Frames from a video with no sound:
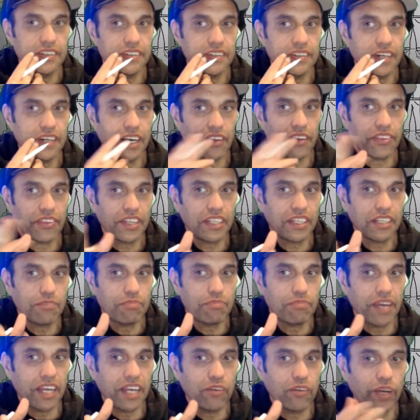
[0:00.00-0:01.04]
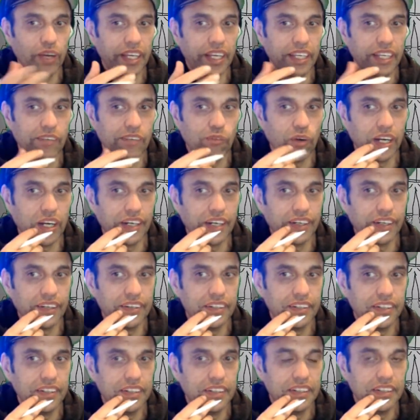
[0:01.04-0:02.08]
I think the bandwagon one
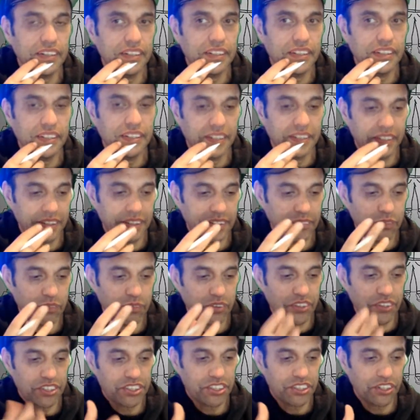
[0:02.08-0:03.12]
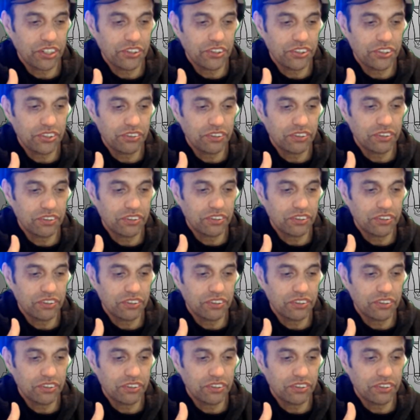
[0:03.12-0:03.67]
with the social